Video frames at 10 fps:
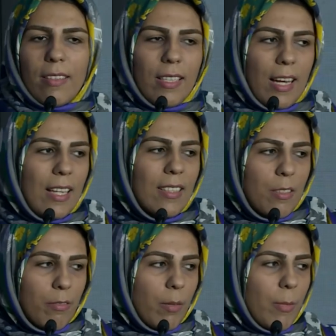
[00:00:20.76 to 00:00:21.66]
in Health
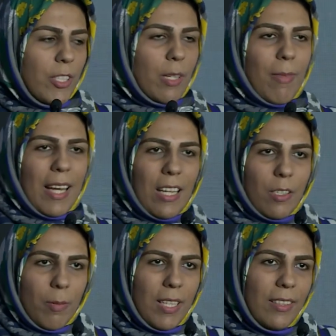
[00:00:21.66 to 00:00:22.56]
Information
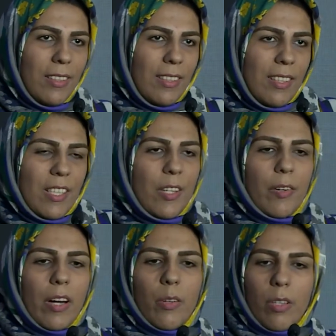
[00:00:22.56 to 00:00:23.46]
Management in
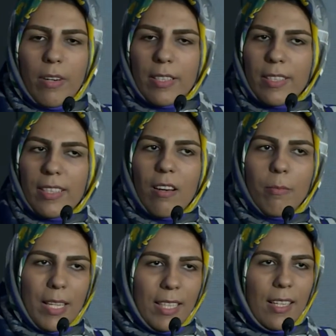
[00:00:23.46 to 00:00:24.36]
Iran University of
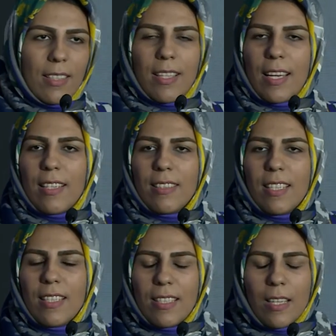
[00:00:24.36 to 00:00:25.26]
Medical
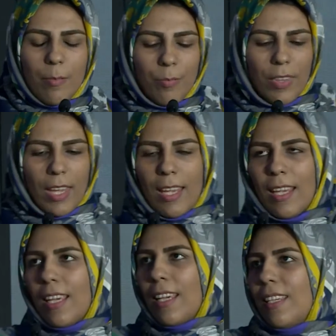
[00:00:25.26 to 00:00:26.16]
Sciences.
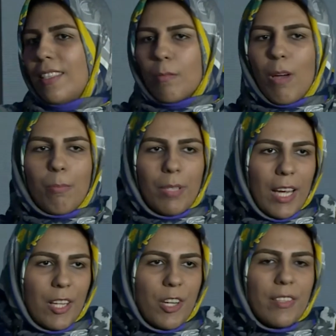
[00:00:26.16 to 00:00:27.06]
It's my
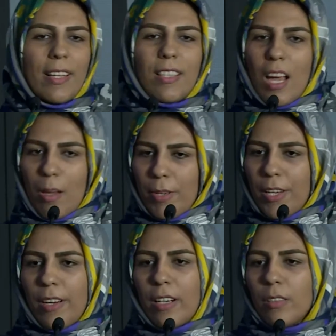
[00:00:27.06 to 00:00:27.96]
pleasure that I'm
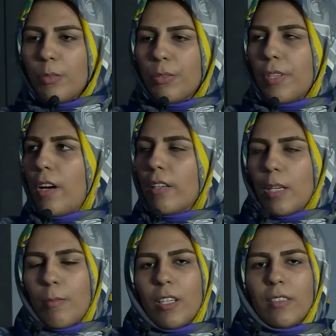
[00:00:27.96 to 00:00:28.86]
here to talk
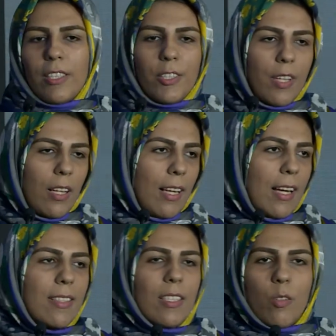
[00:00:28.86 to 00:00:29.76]
about digital
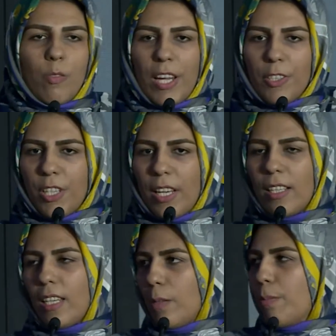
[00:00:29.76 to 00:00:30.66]
health innovation
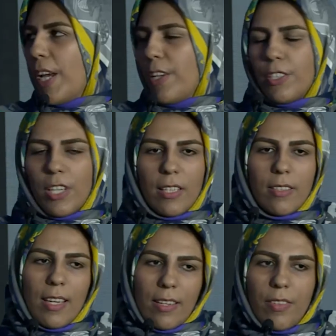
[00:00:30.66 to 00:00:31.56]
in
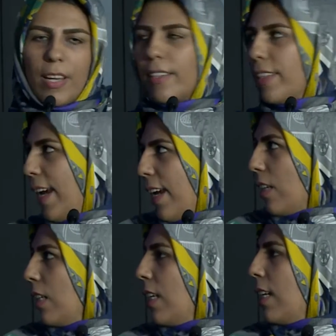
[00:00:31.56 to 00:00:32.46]
patient-centered care.
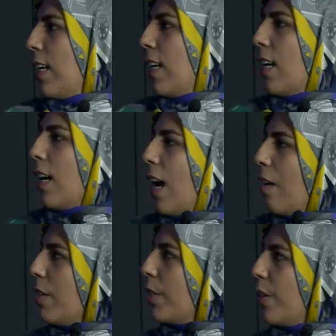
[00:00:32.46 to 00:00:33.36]
I
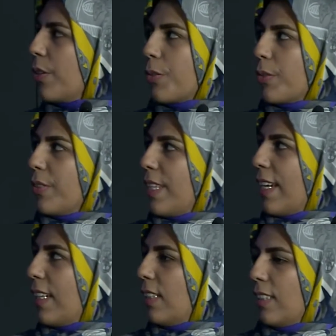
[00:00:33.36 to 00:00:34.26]
will go through
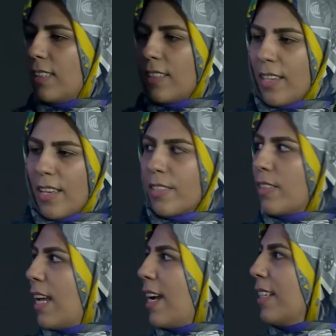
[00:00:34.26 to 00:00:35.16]
the
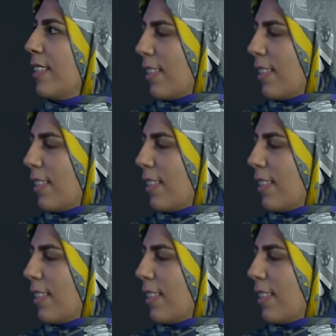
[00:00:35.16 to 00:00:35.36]
slides.